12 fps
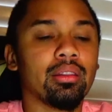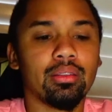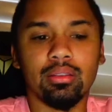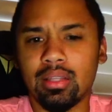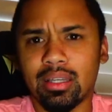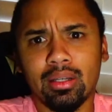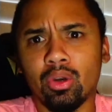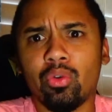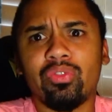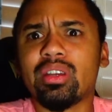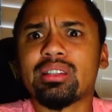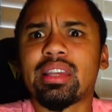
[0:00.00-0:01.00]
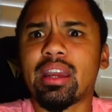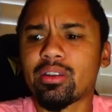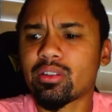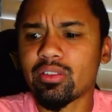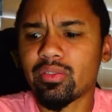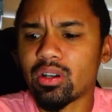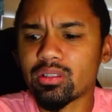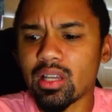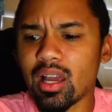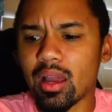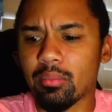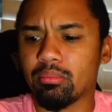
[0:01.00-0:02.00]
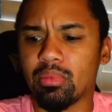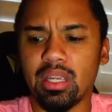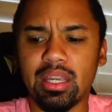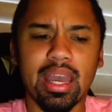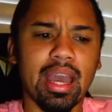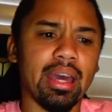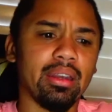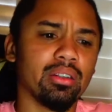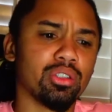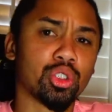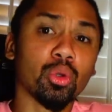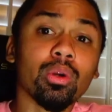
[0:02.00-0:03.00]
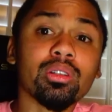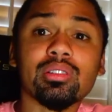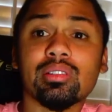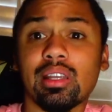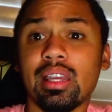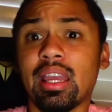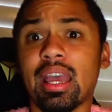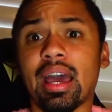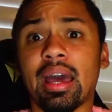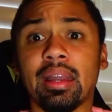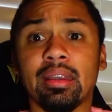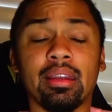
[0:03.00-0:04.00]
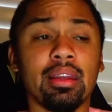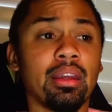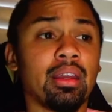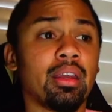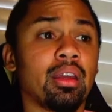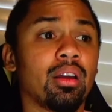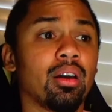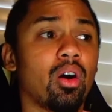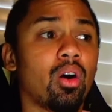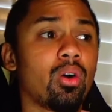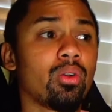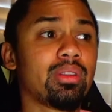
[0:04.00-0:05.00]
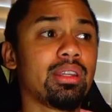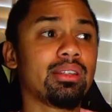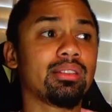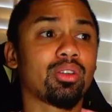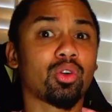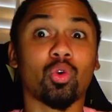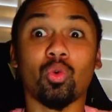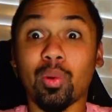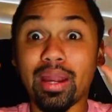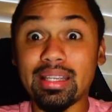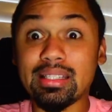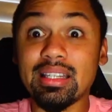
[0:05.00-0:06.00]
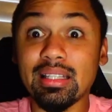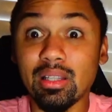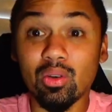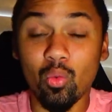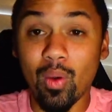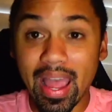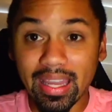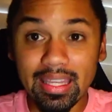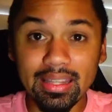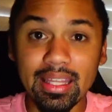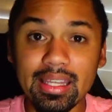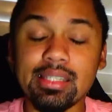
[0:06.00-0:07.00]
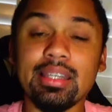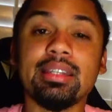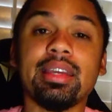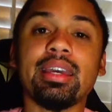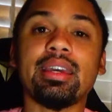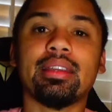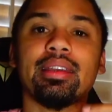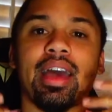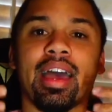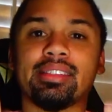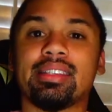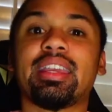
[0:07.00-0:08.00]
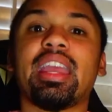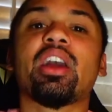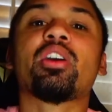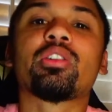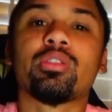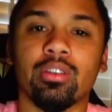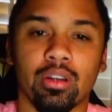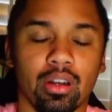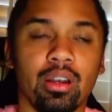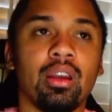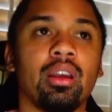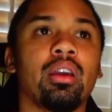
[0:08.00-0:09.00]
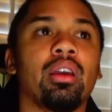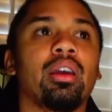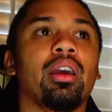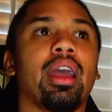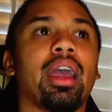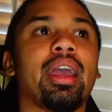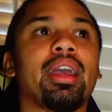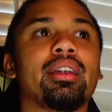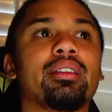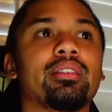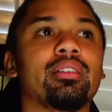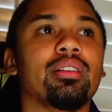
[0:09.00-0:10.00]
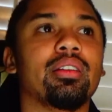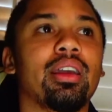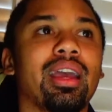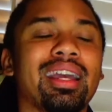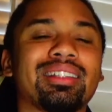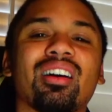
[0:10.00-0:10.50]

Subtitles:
the goofiest character of all time. He had shorts, he had all these crazy little wacky things he did as a character. And it's